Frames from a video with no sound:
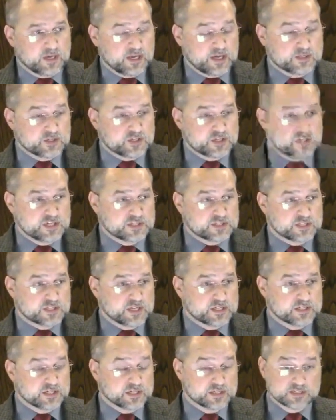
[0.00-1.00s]
And she
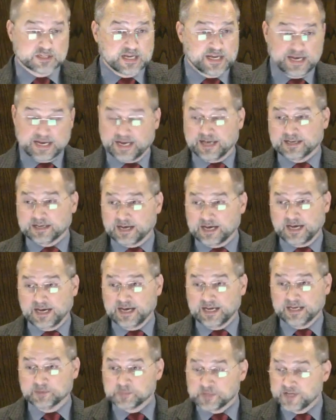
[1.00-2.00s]
said, Dad,
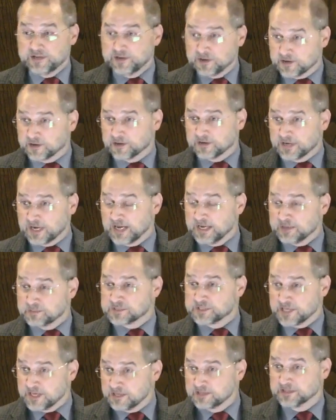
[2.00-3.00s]
I am here. I
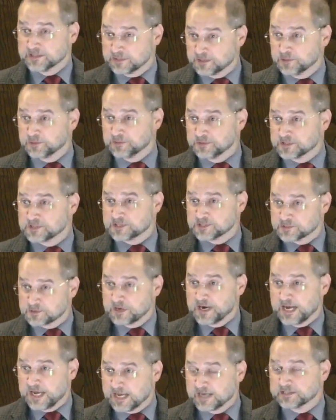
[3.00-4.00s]
am telling you this is
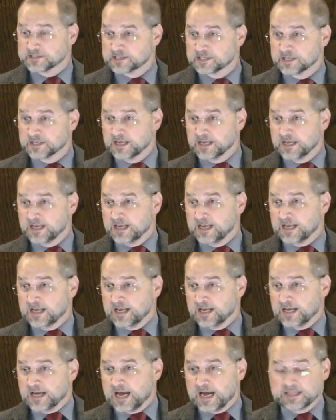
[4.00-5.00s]
right.
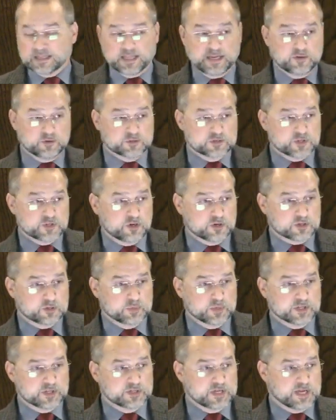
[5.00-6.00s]
I later talked
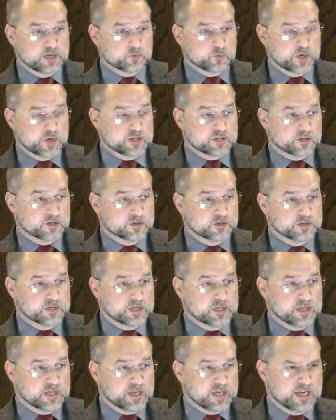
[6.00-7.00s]
to Brother Dan
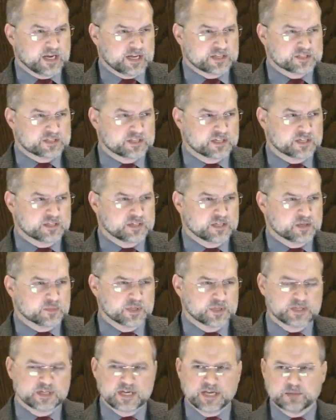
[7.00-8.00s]
Winkler and I said,
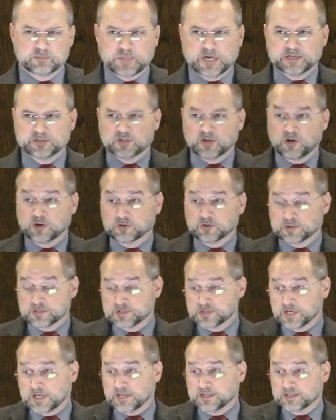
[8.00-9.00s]
Brother Dan, my daughter
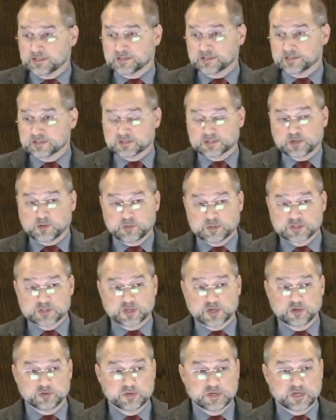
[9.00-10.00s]
said so and
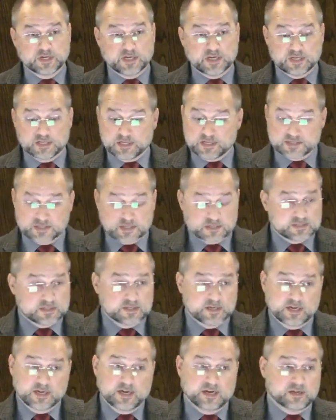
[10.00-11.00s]
so. And he said,
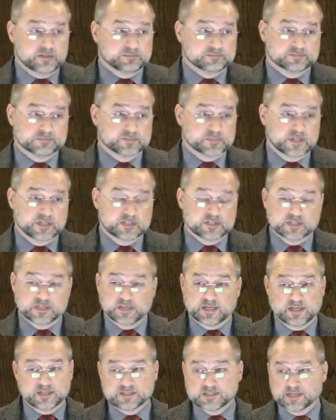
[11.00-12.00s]
Yeah. It,
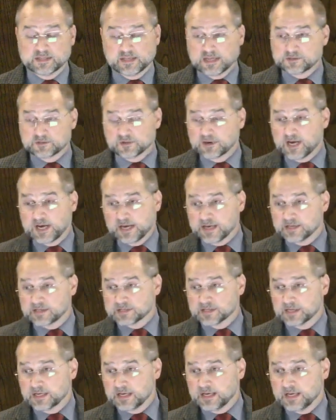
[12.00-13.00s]
he said, That's
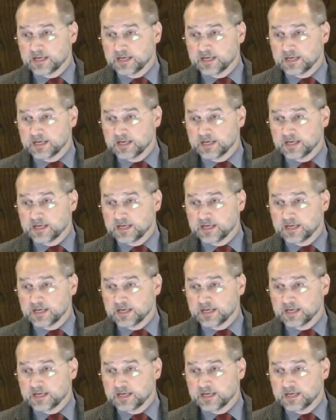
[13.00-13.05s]
right.